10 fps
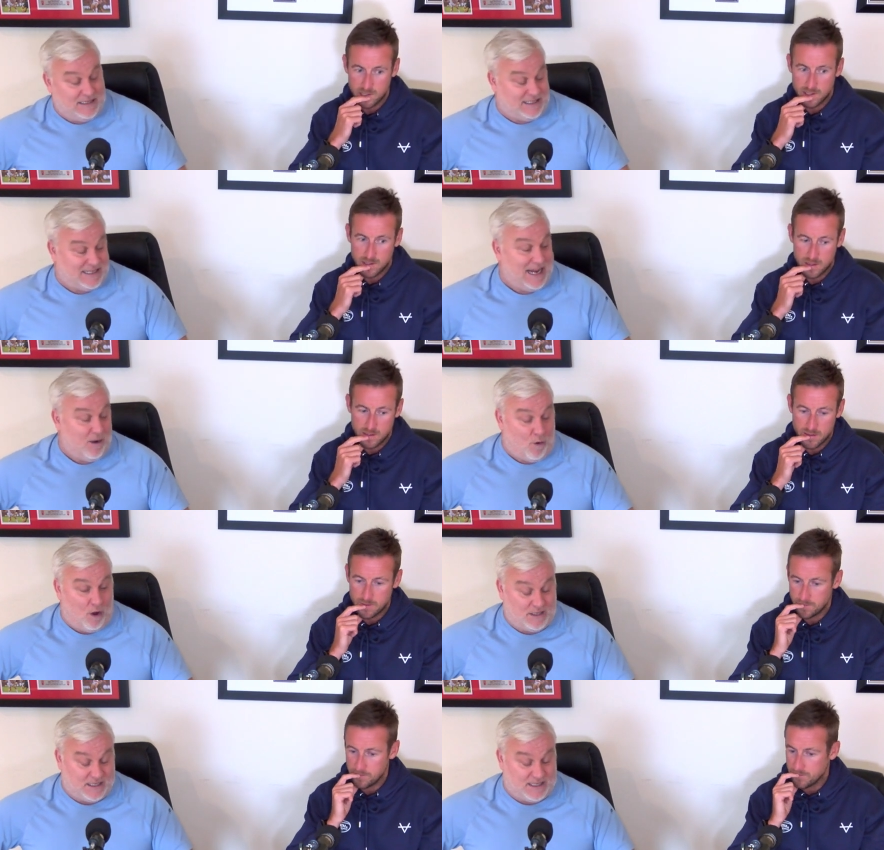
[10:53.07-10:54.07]
Speaker 1: To stay at
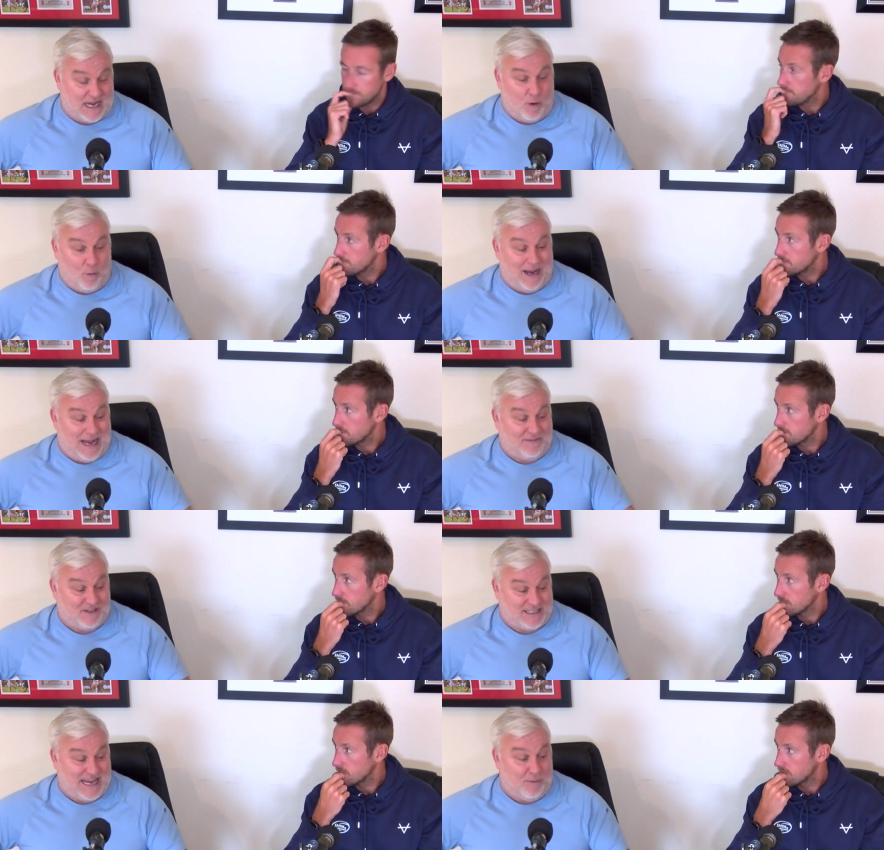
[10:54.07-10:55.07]
what to stay at Wigan, I have
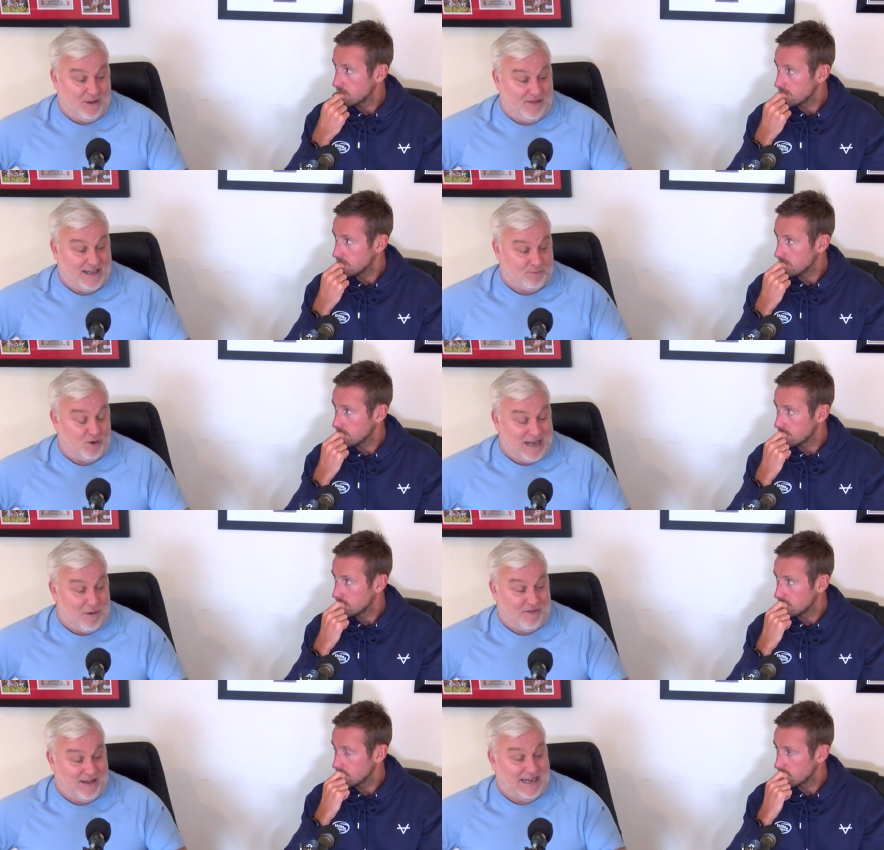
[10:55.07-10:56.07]
to stay within this. But
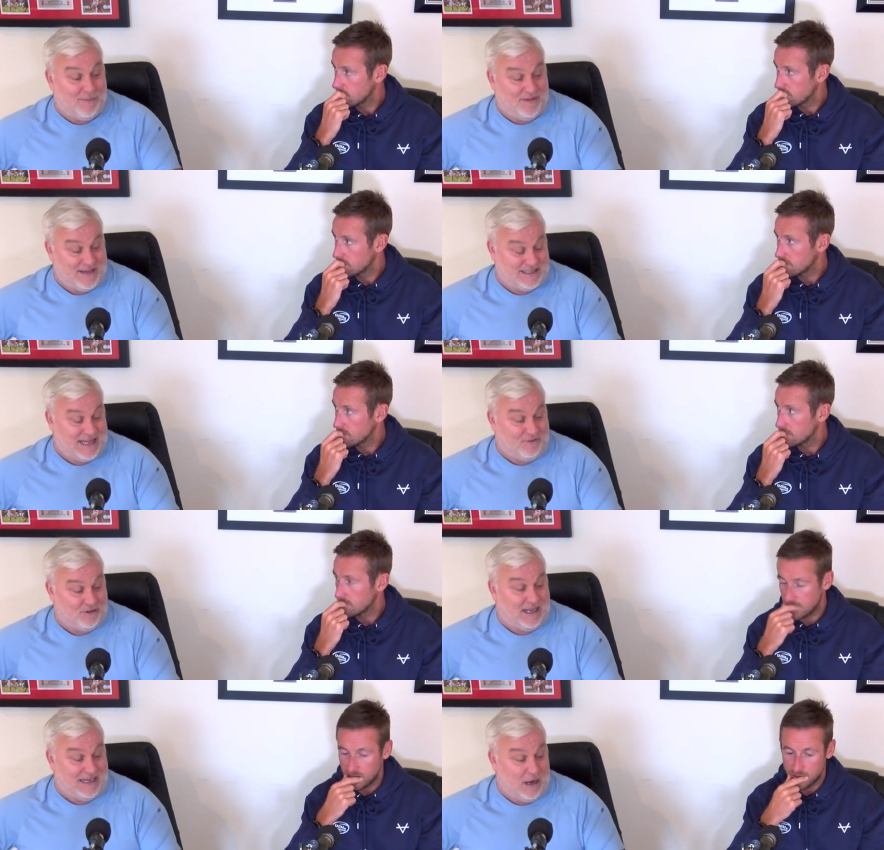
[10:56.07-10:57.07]
now I think I'm at this
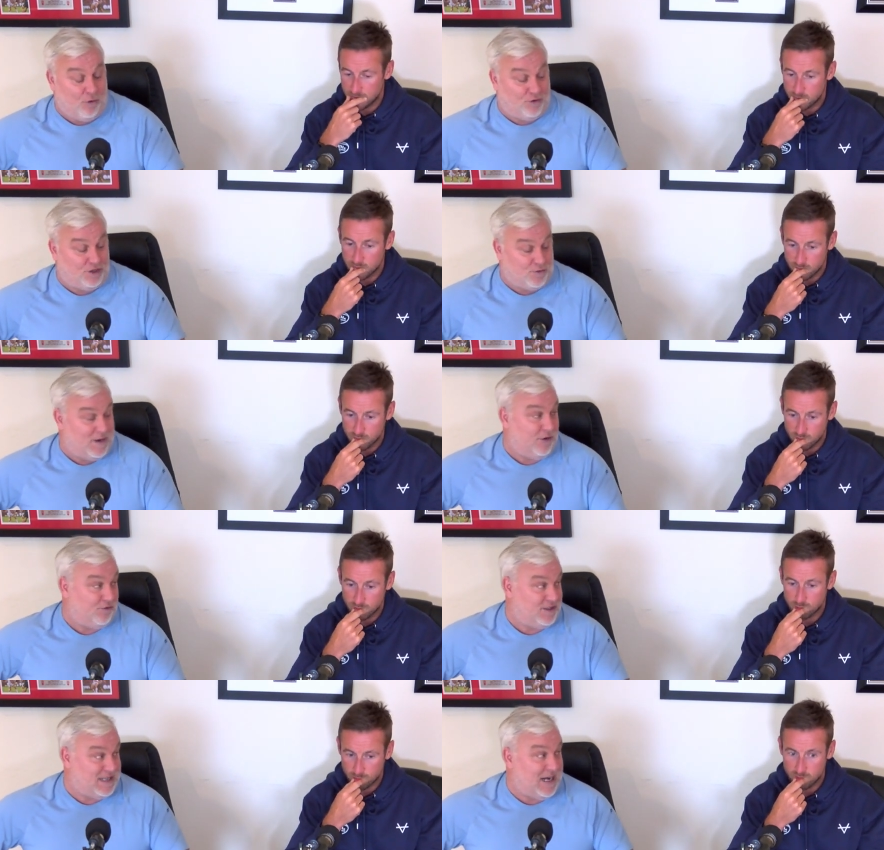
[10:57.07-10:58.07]
level. I yeah. can get 120,
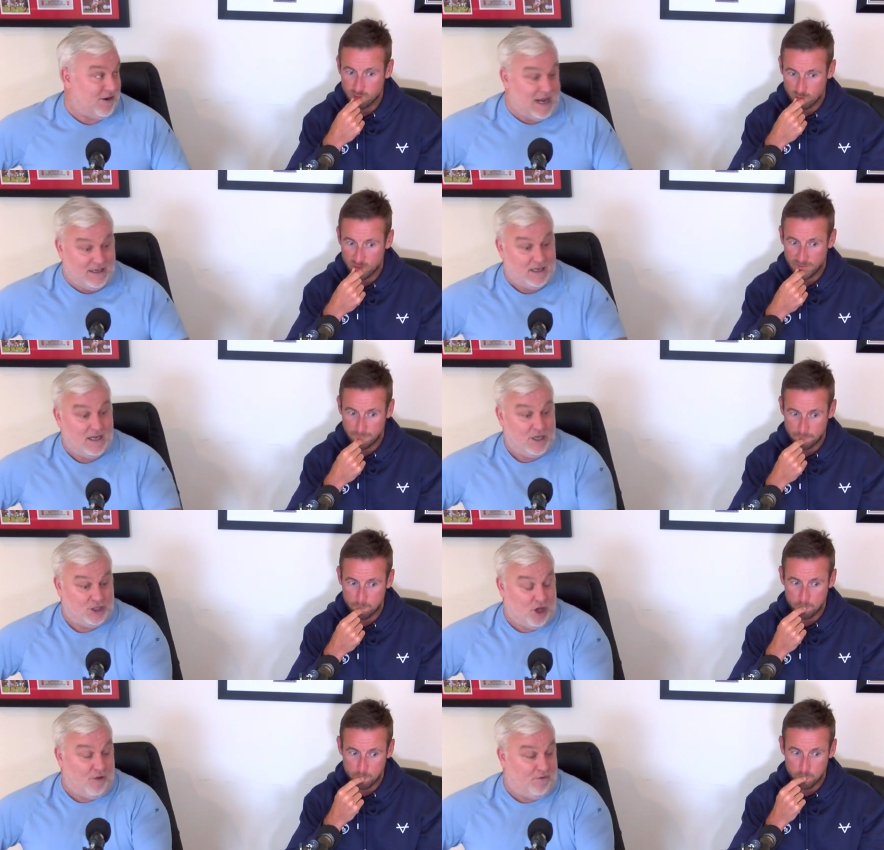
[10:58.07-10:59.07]
110 grand. Mm.
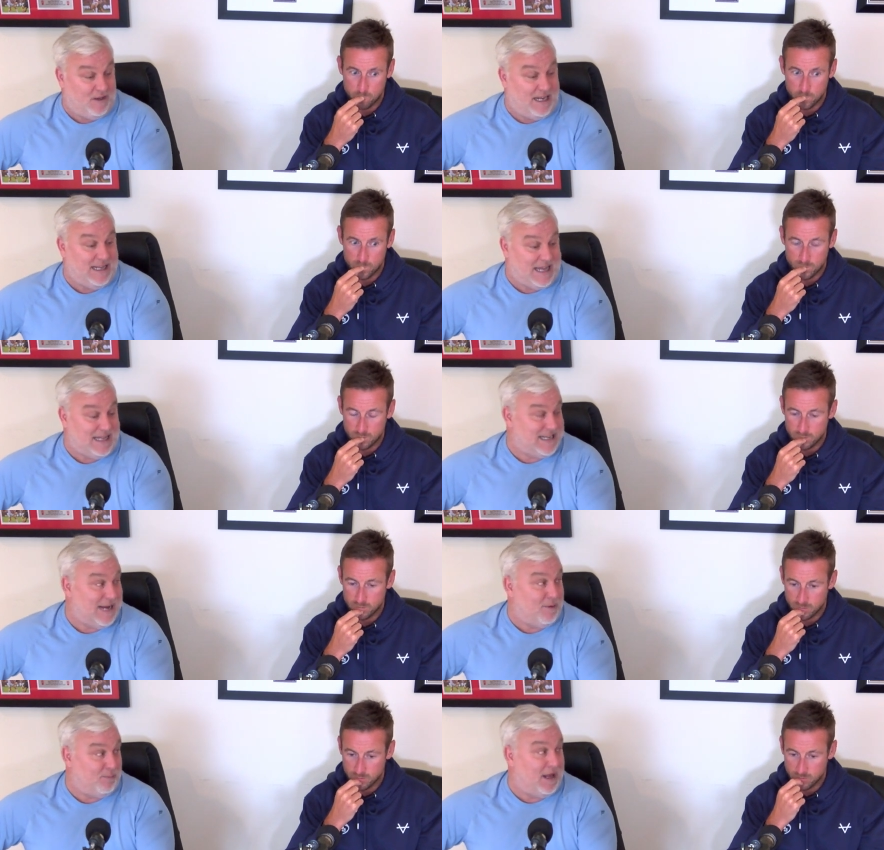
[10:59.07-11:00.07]
Salford need that
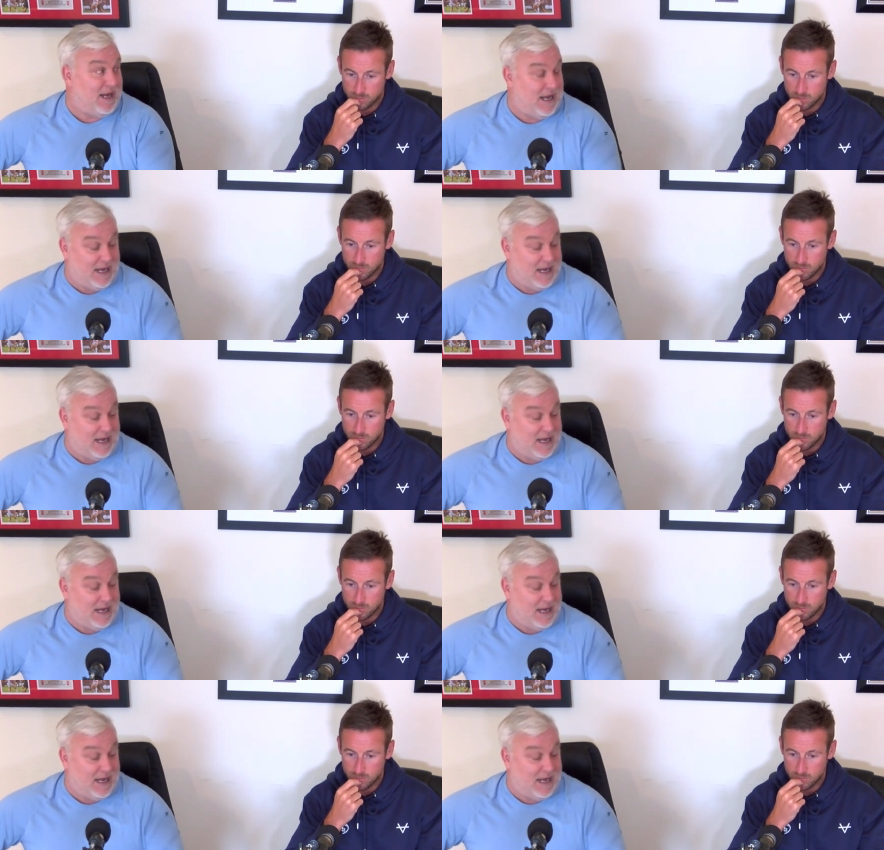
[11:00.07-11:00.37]
type of player.